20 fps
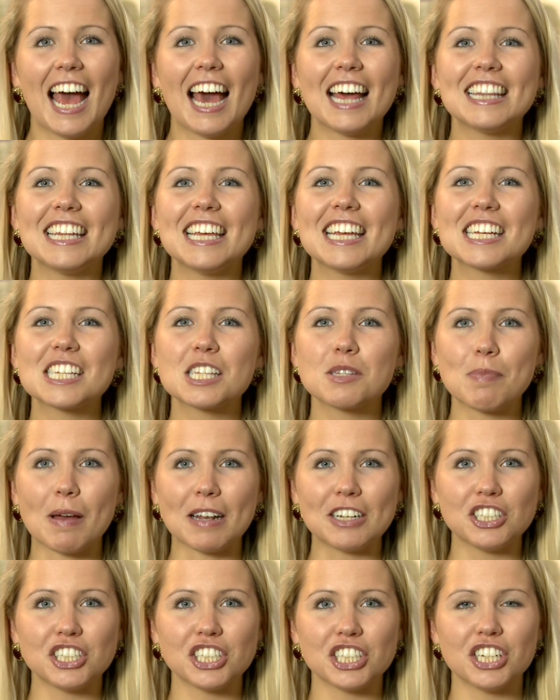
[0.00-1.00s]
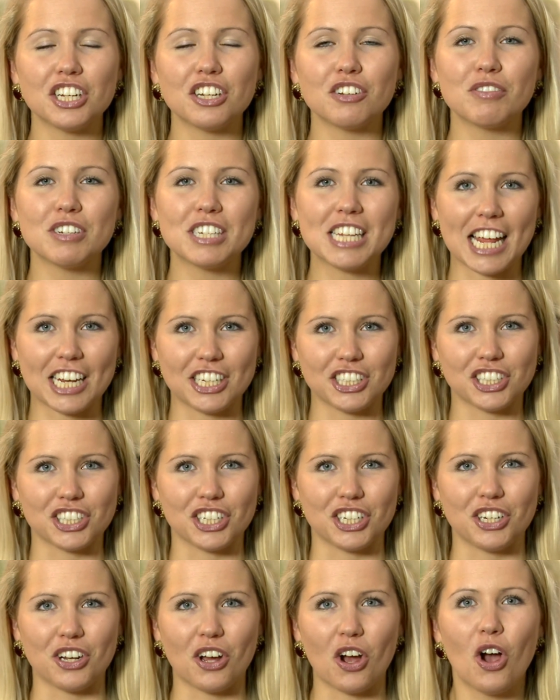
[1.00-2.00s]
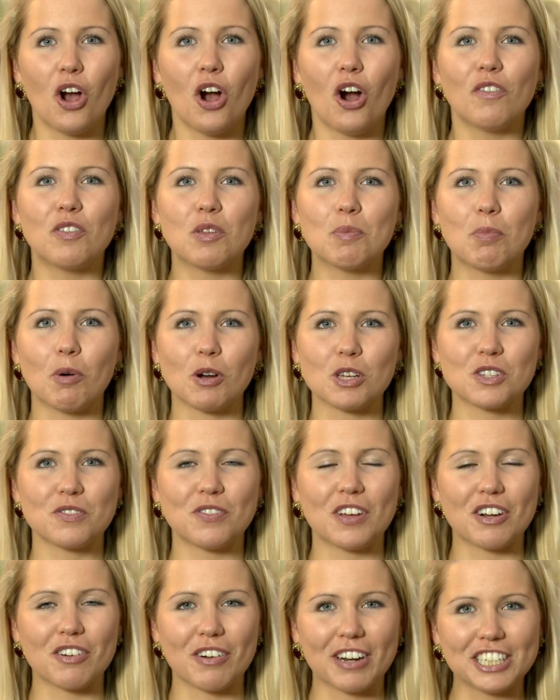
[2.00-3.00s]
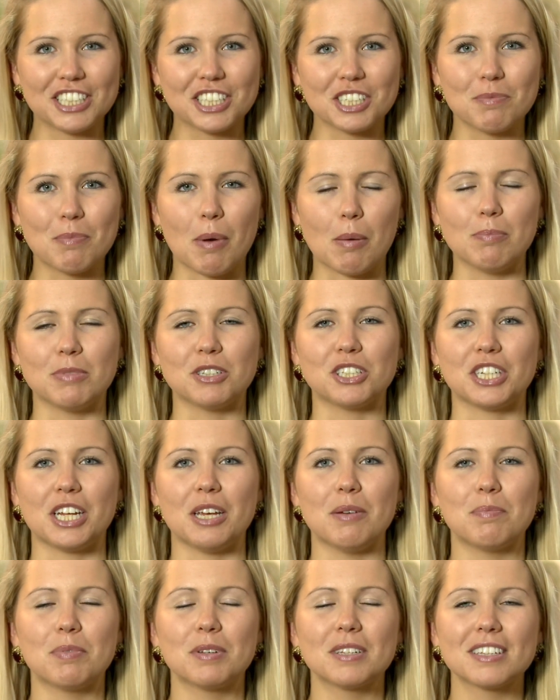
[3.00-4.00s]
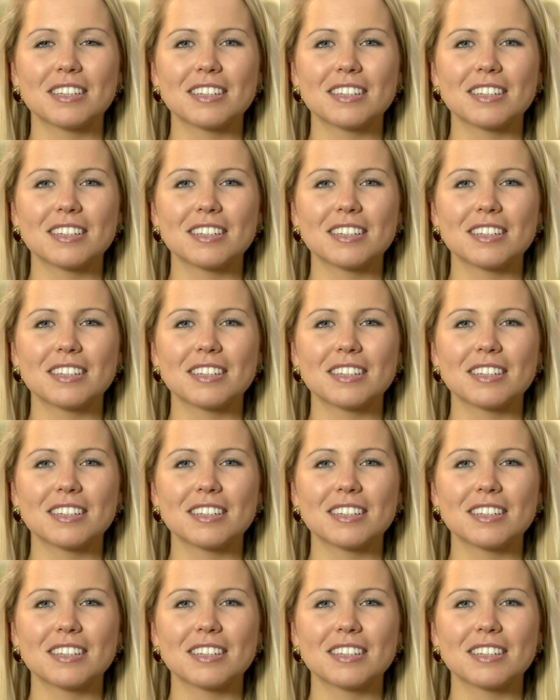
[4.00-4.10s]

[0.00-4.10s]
and the expansion and retention of the Boss Federation membership.